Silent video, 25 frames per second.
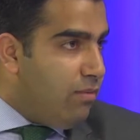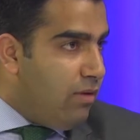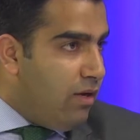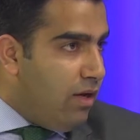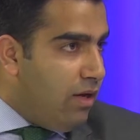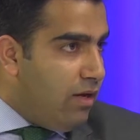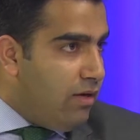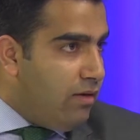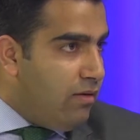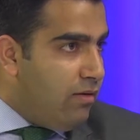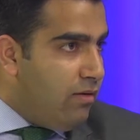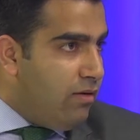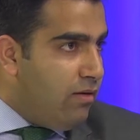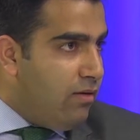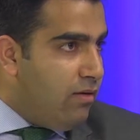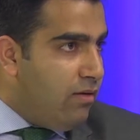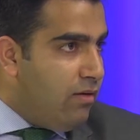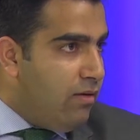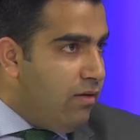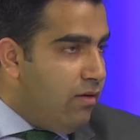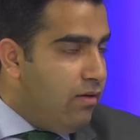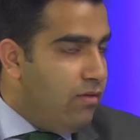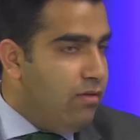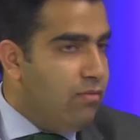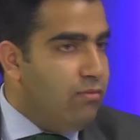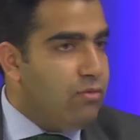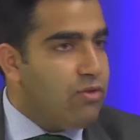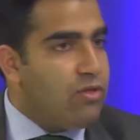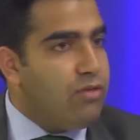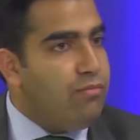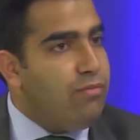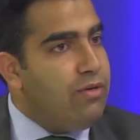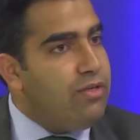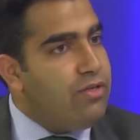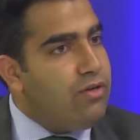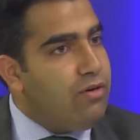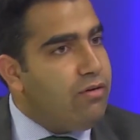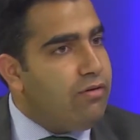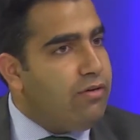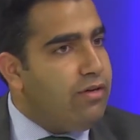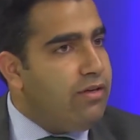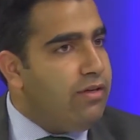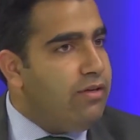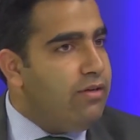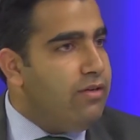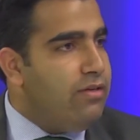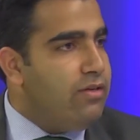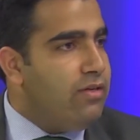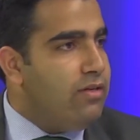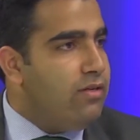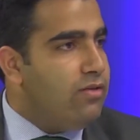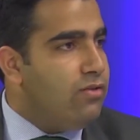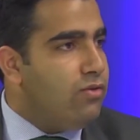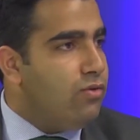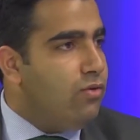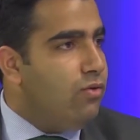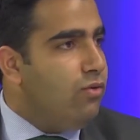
plan, the Muslim majority regions